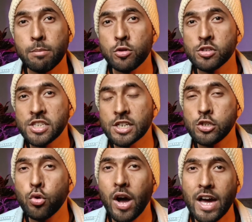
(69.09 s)
a project
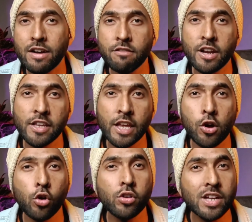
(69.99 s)
you are working
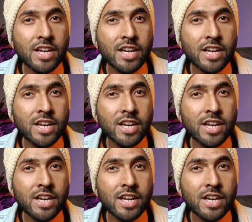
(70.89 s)
on